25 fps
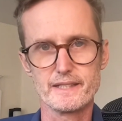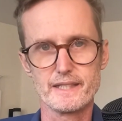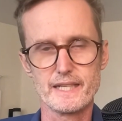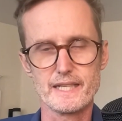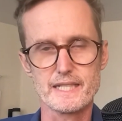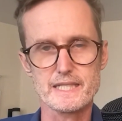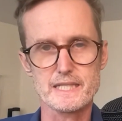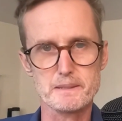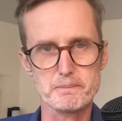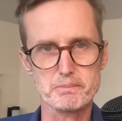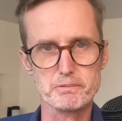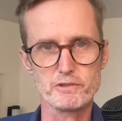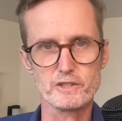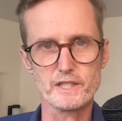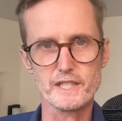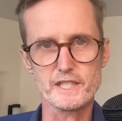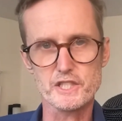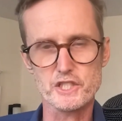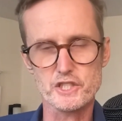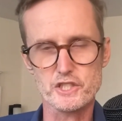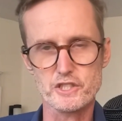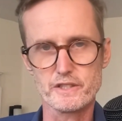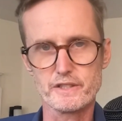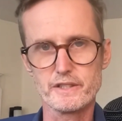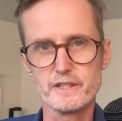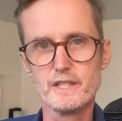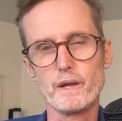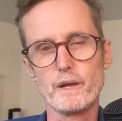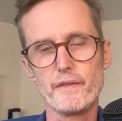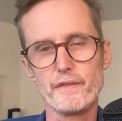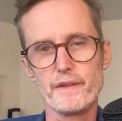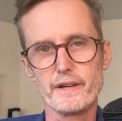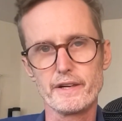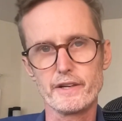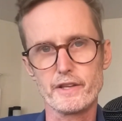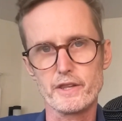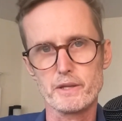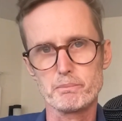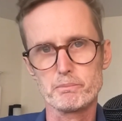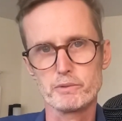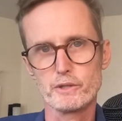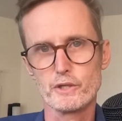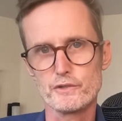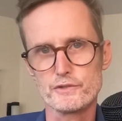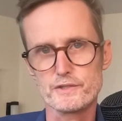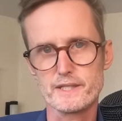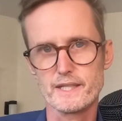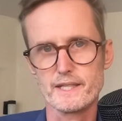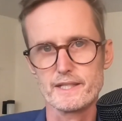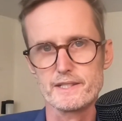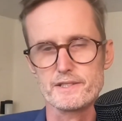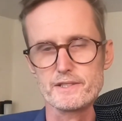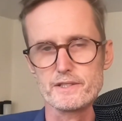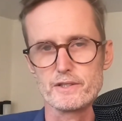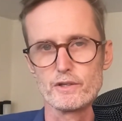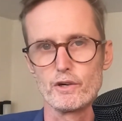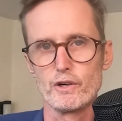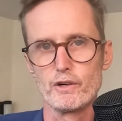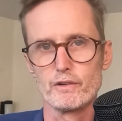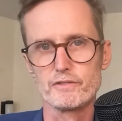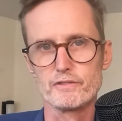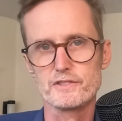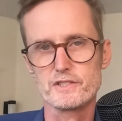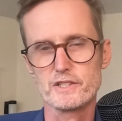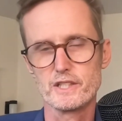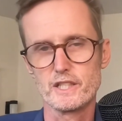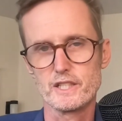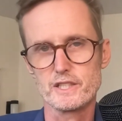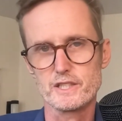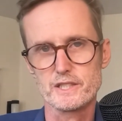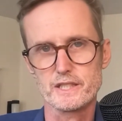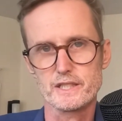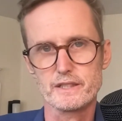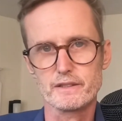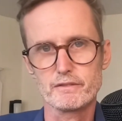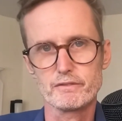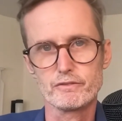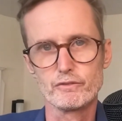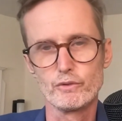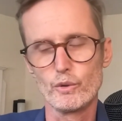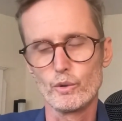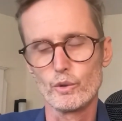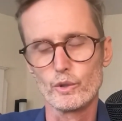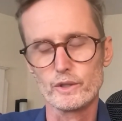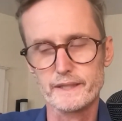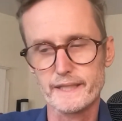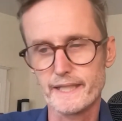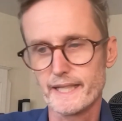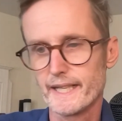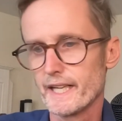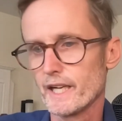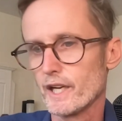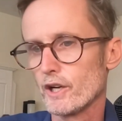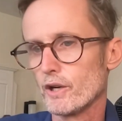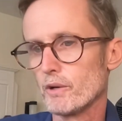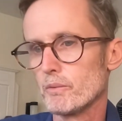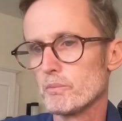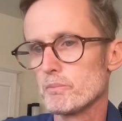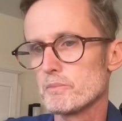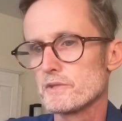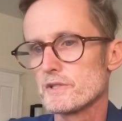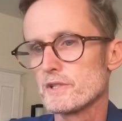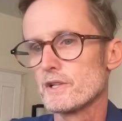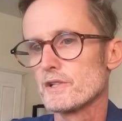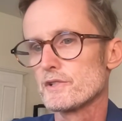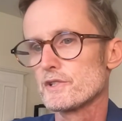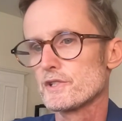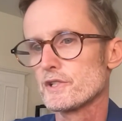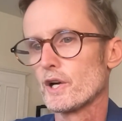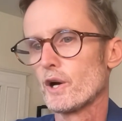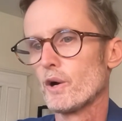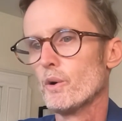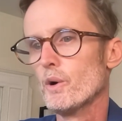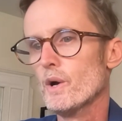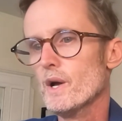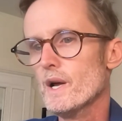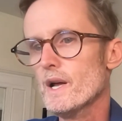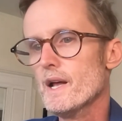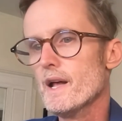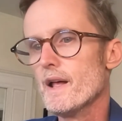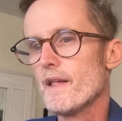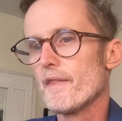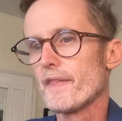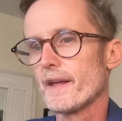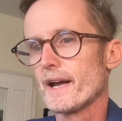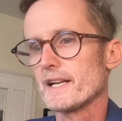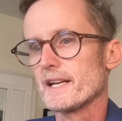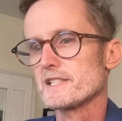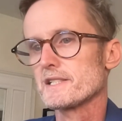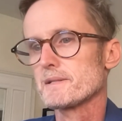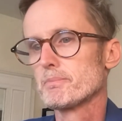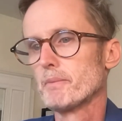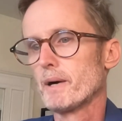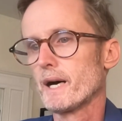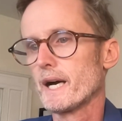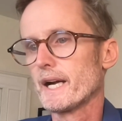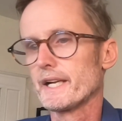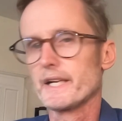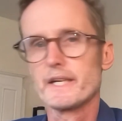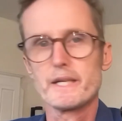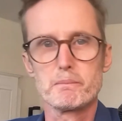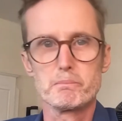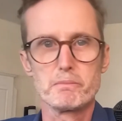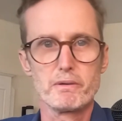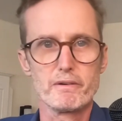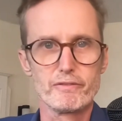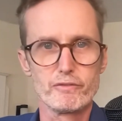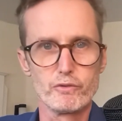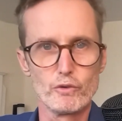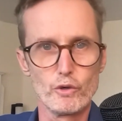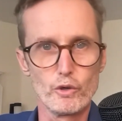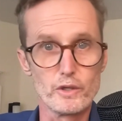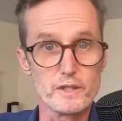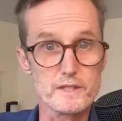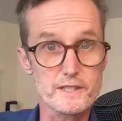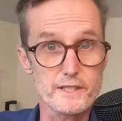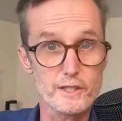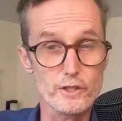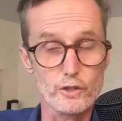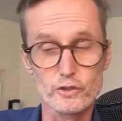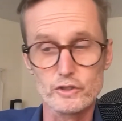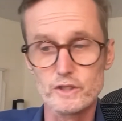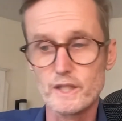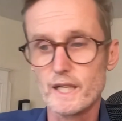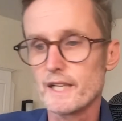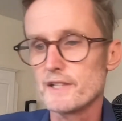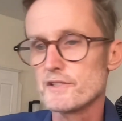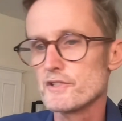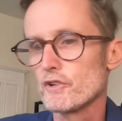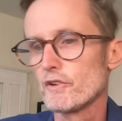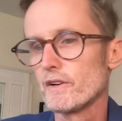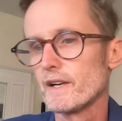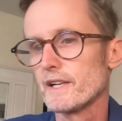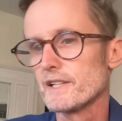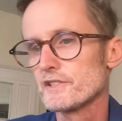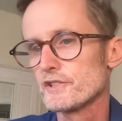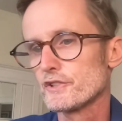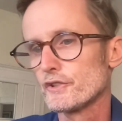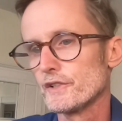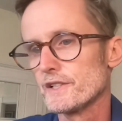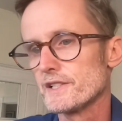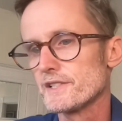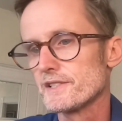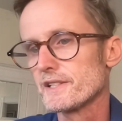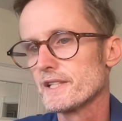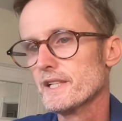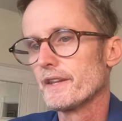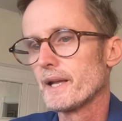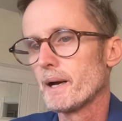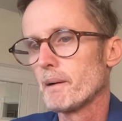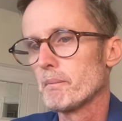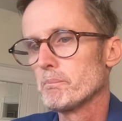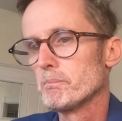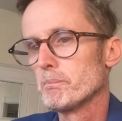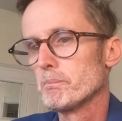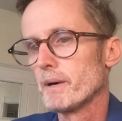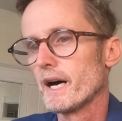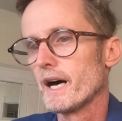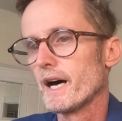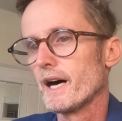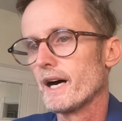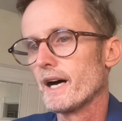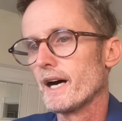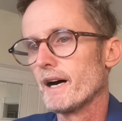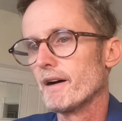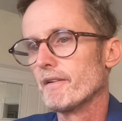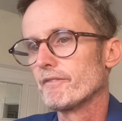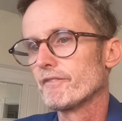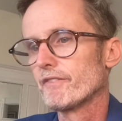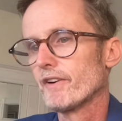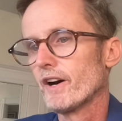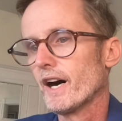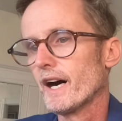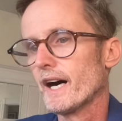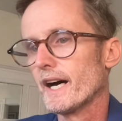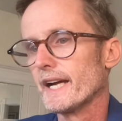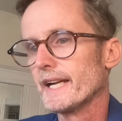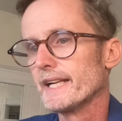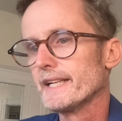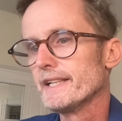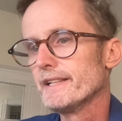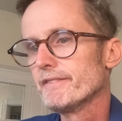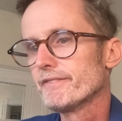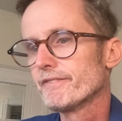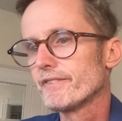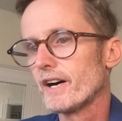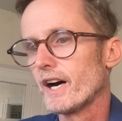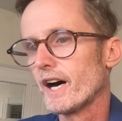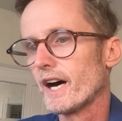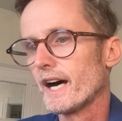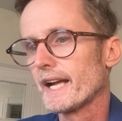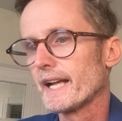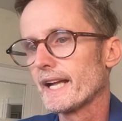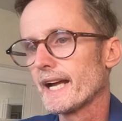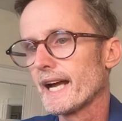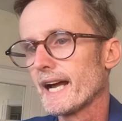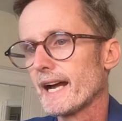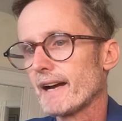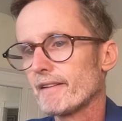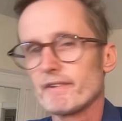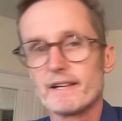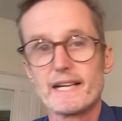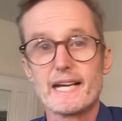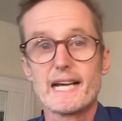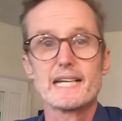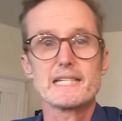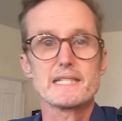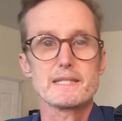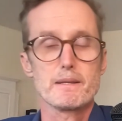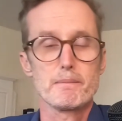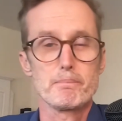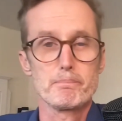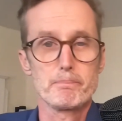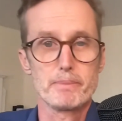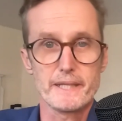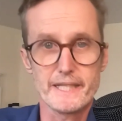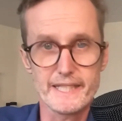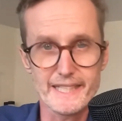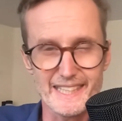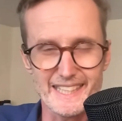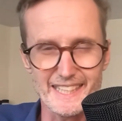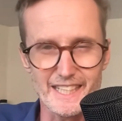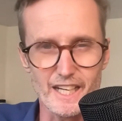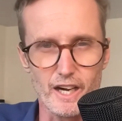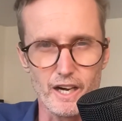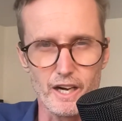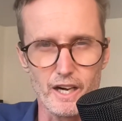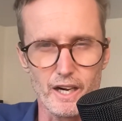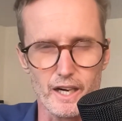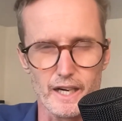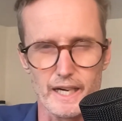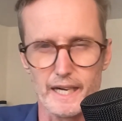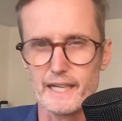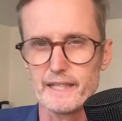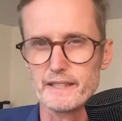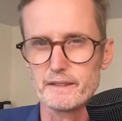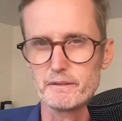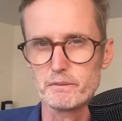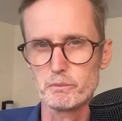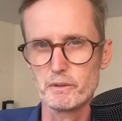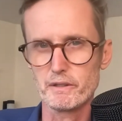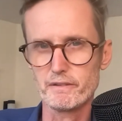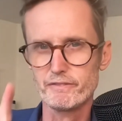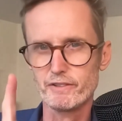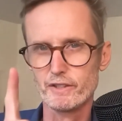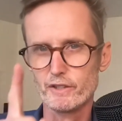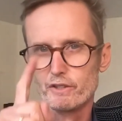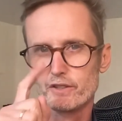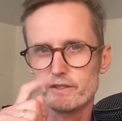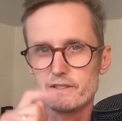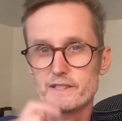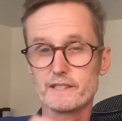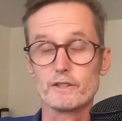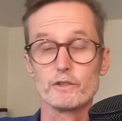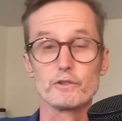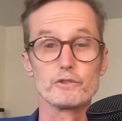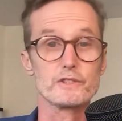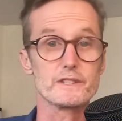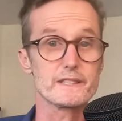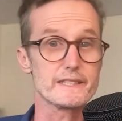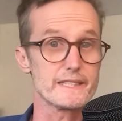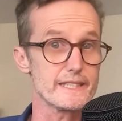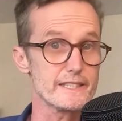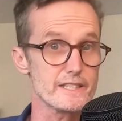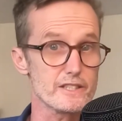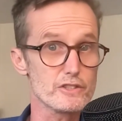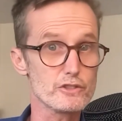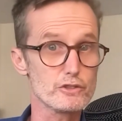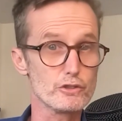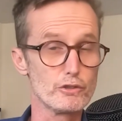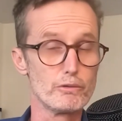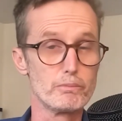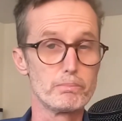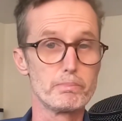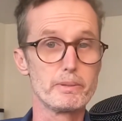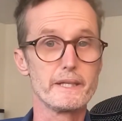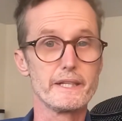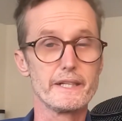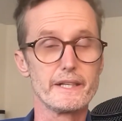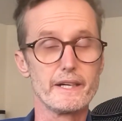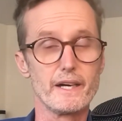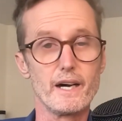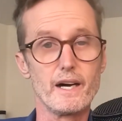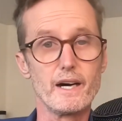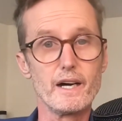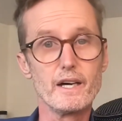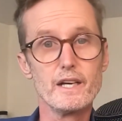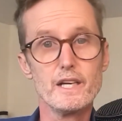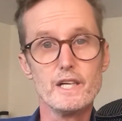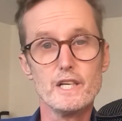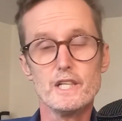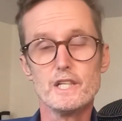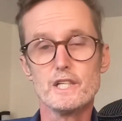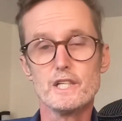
exploration when they're in the process of searching for care homes. So that's my number 4, is the online directories. Number 5 I have as a PR, and we're focusing on digital PR.